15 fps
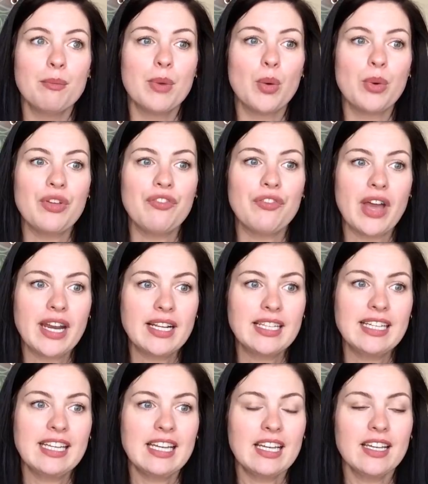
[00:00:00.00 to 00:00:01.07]
But we
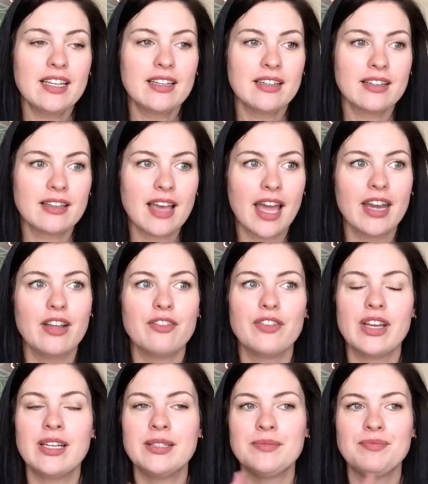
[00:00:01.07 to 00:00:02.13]
finally kind
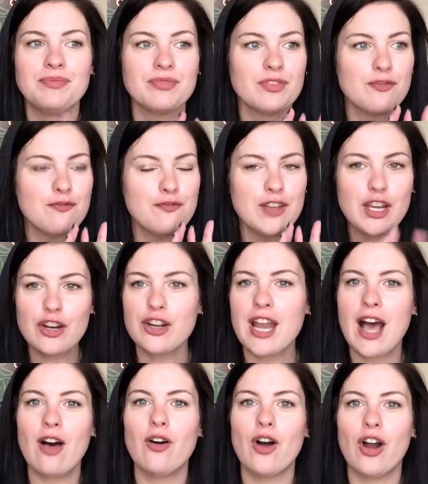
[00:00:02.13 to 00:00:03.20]
of figured
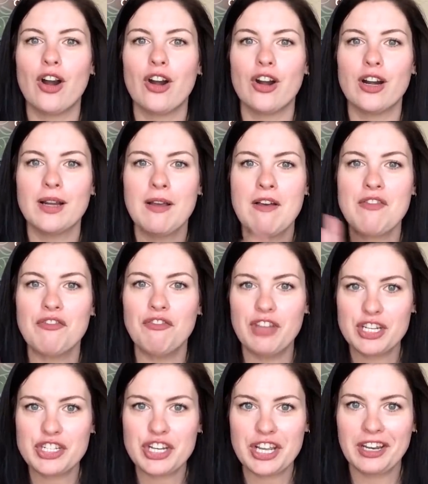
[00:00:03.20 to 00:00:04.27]
out our
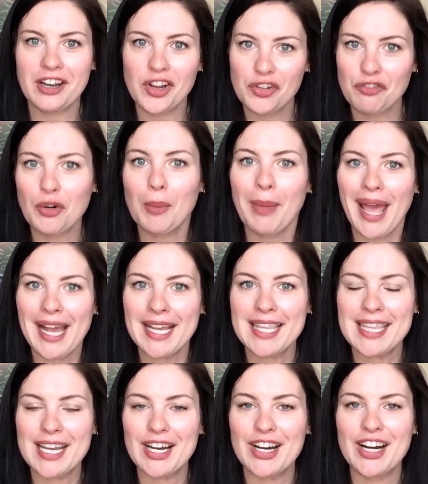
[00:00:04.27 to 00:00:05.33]
vision for back
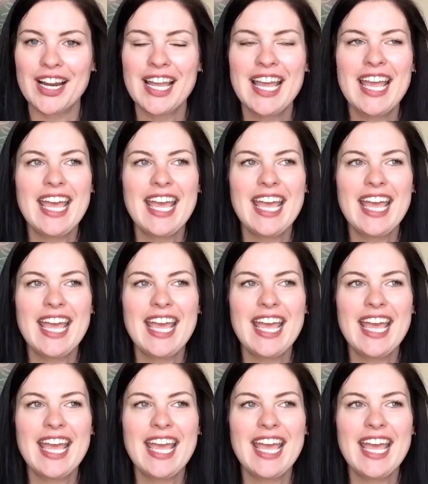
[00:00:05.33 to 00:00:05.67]
there.